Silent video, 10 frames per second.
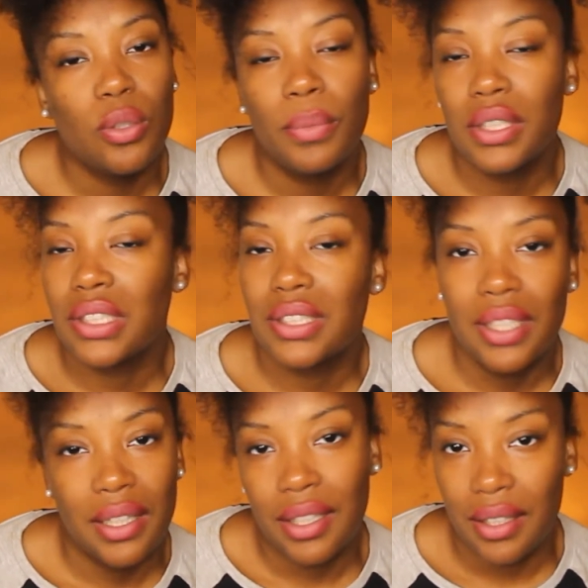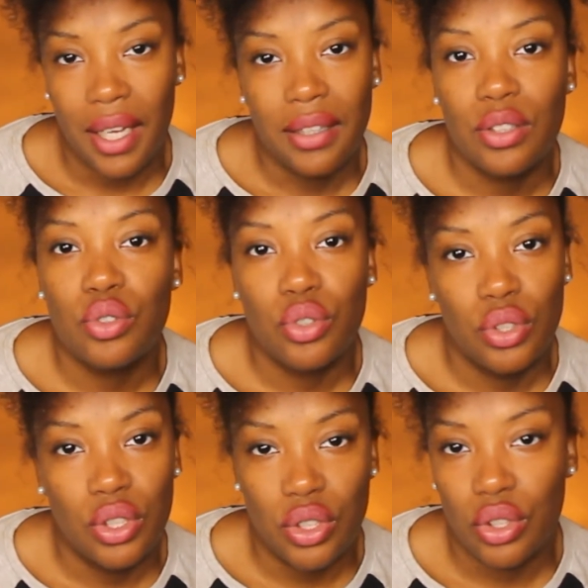but it's nothing like the
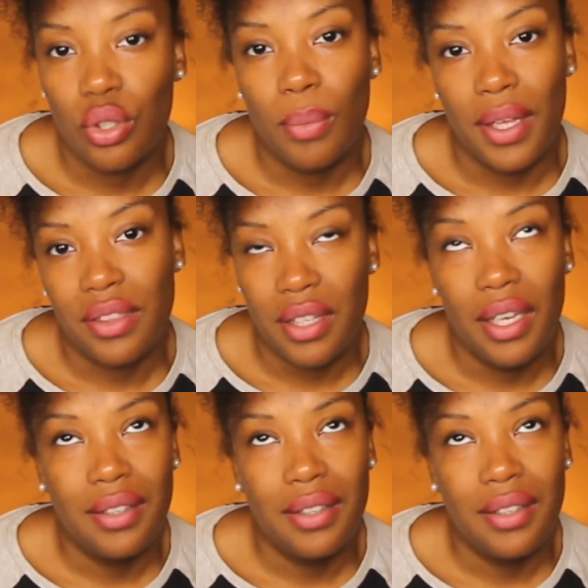traditional method,